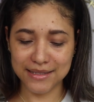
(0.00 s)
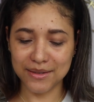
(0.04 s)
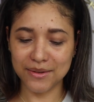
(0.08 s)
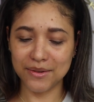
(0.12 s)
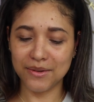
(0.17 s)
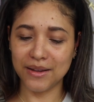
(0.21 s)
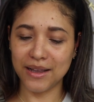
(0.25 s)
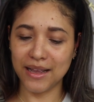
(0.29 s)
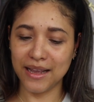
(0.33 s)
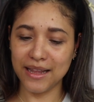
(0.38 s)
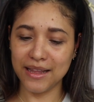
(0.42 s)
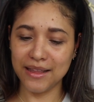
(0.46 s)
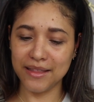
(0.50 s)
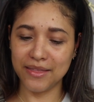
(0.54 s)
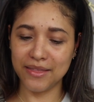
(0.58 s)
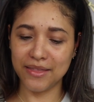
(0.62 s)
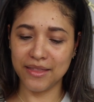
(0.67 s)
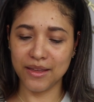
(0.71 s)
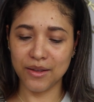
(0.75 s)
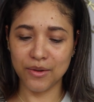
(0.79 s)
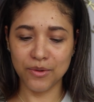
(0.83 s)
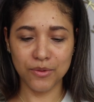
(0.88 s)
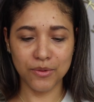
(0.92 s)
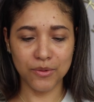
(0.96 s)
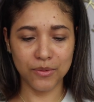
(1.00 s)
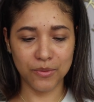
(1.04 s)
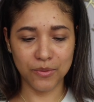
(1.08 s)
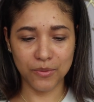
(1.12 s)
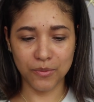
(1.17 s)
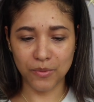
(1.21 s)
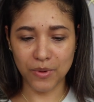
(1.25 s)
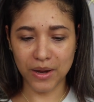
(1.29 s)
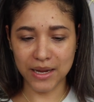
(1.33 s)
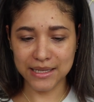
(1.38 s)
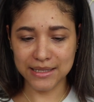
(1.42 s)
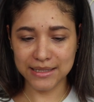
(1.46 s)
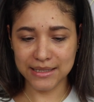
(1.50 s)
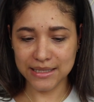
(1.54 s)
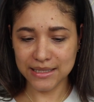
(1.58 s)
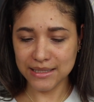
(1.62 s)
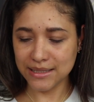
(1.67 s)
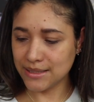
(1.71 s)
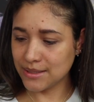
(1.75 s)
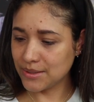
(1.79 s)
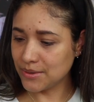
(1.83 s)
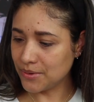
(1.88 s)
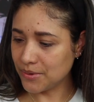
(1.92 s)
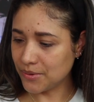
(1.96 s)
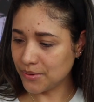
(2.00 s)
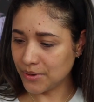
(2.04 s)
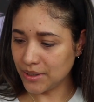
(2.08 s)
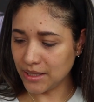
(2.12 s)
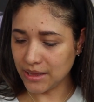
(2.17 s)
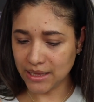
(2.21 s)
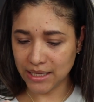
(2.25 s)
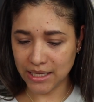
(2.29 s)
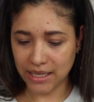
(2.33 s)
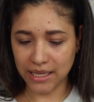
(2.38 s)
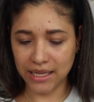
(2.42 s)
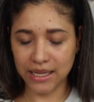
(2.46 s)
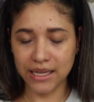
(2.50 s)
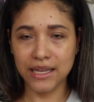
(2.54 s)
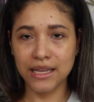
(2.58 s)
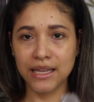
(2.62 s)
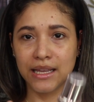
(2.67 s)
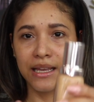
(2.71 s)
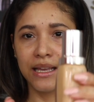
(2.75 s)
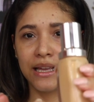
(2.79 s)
so why is this so oily?